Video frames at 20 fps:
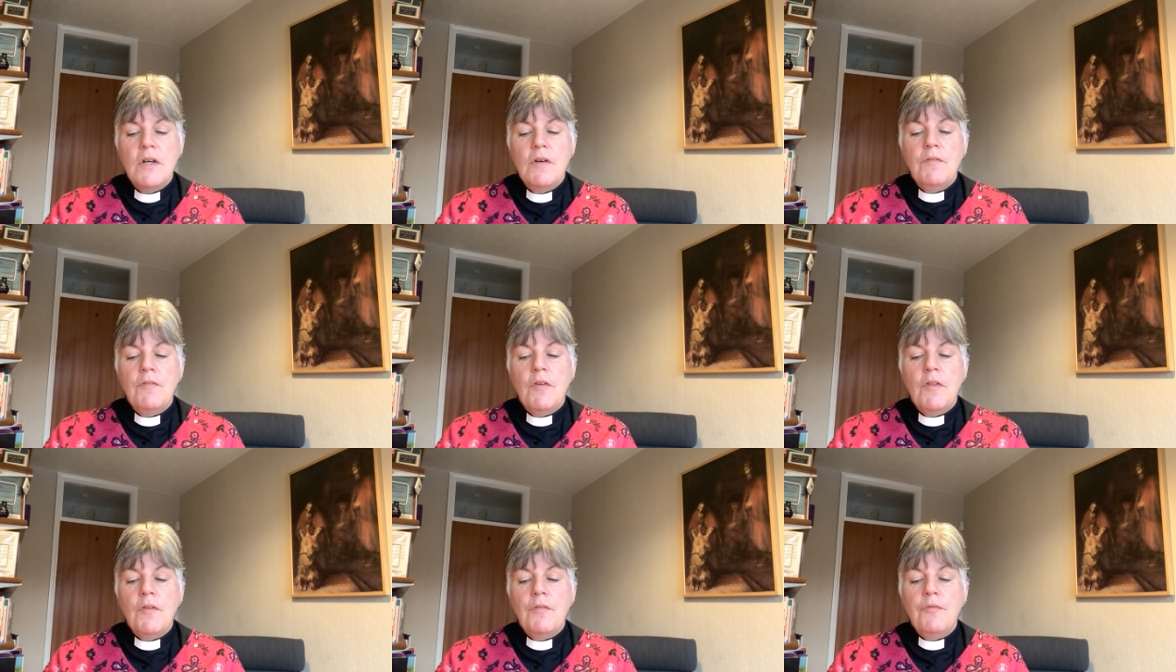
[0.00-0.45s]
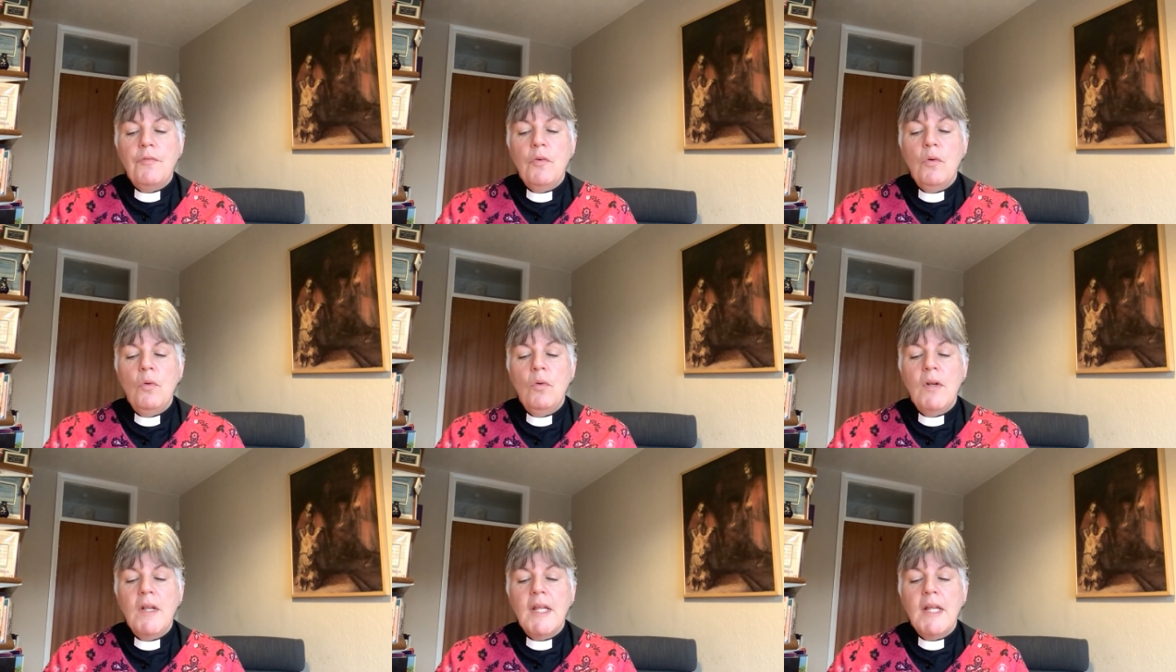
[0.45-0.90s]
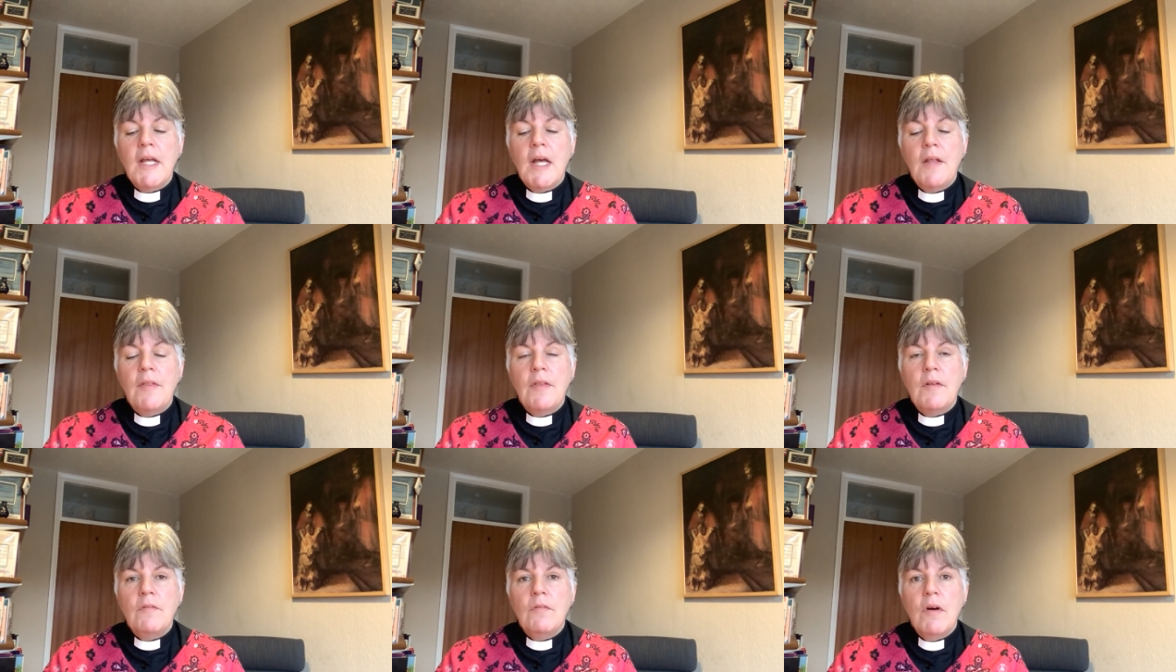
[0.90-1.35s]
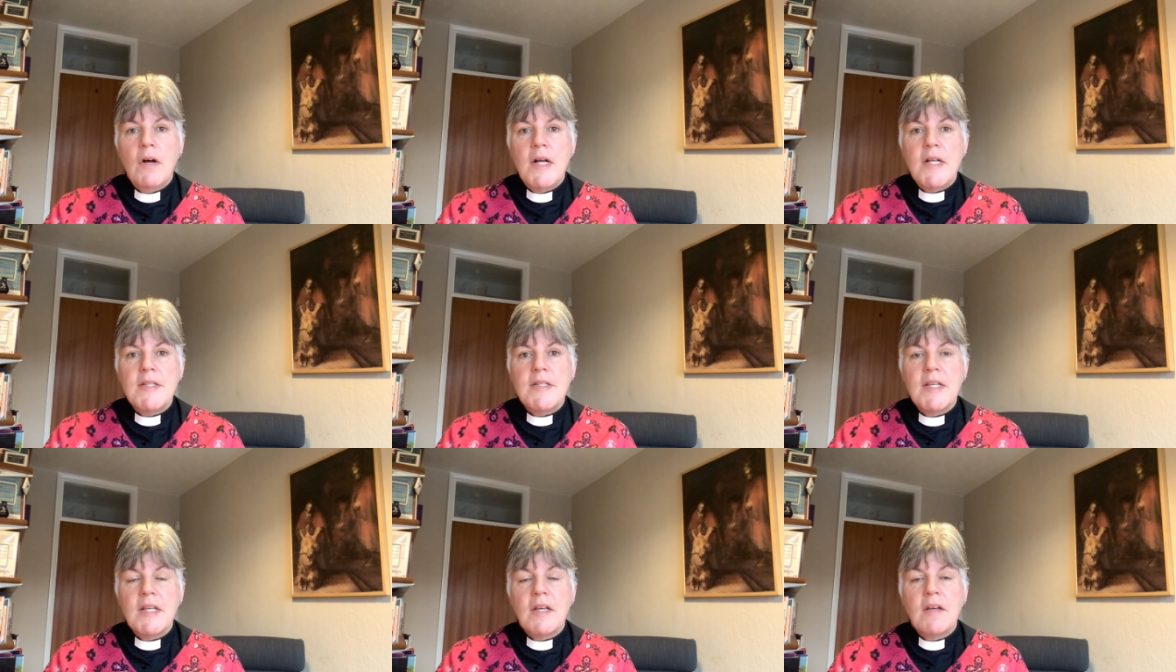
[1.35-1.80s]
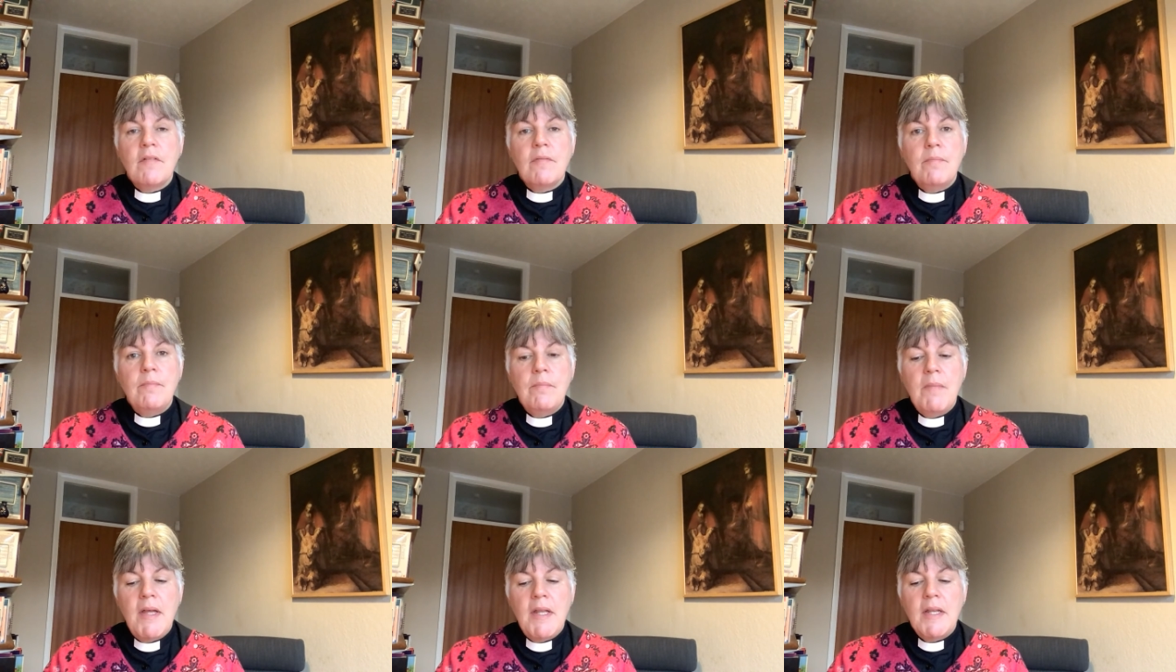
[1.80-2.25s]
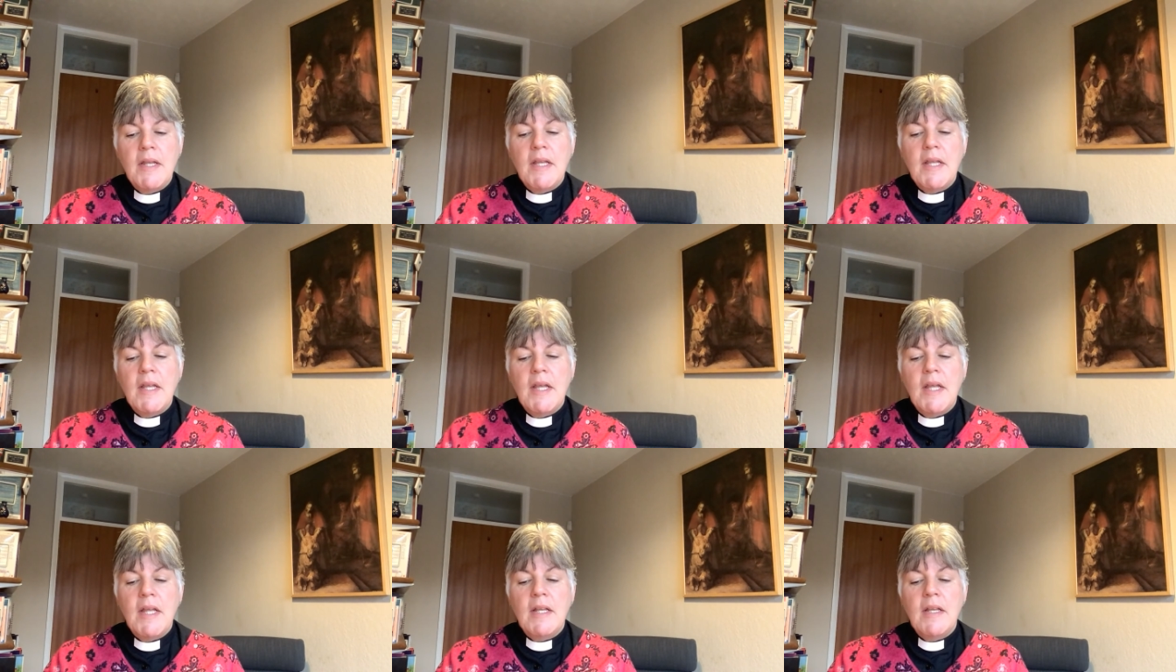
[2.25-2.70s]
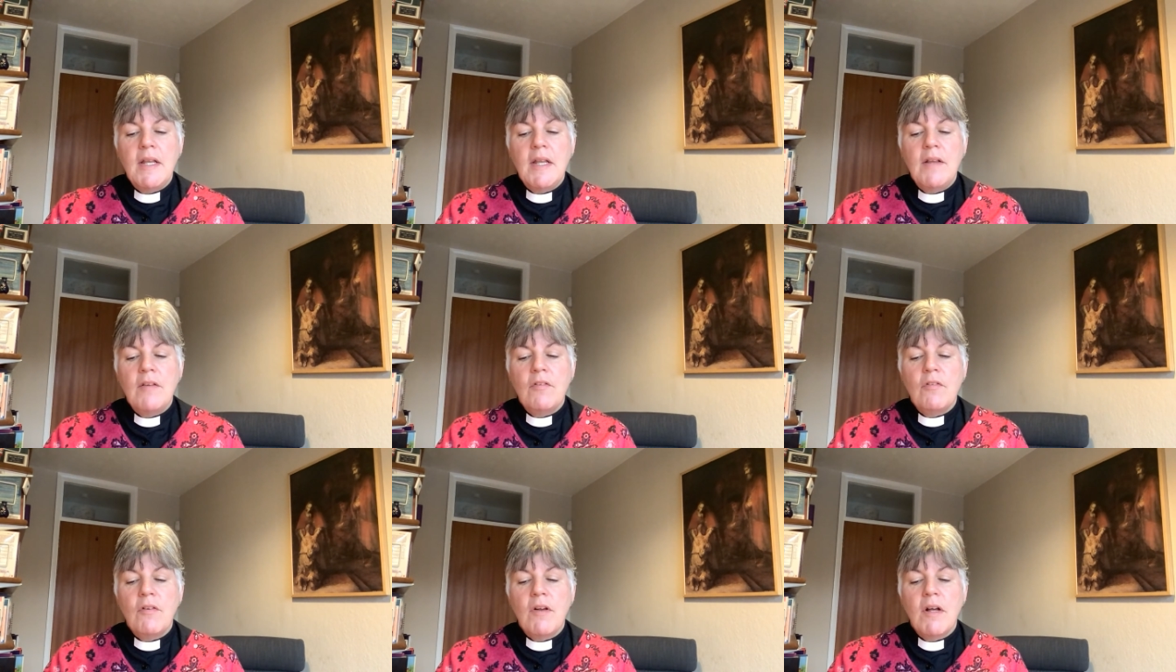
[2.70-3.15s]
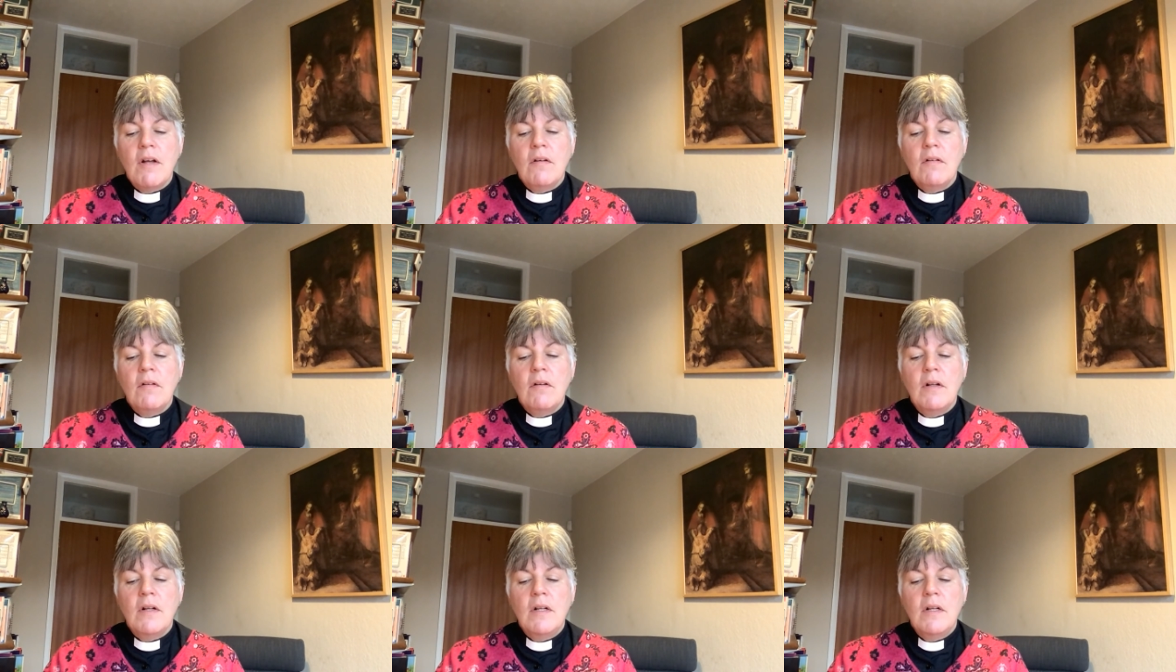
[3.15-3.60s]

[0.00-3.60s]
for the falling and the rising of many in Israel,